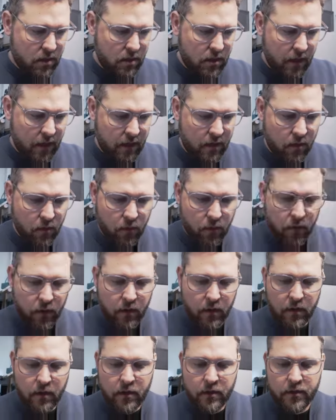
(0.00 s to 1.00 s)
take
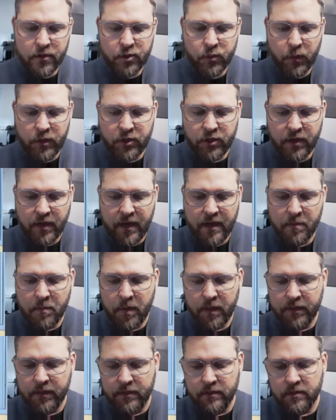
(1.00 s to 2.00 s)
your switch and
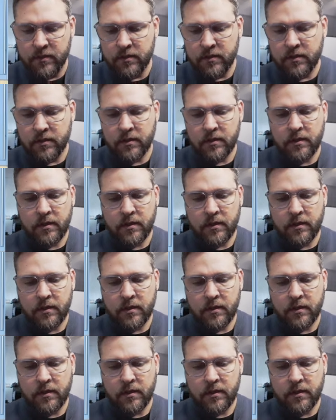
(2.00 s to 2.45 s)
buttons.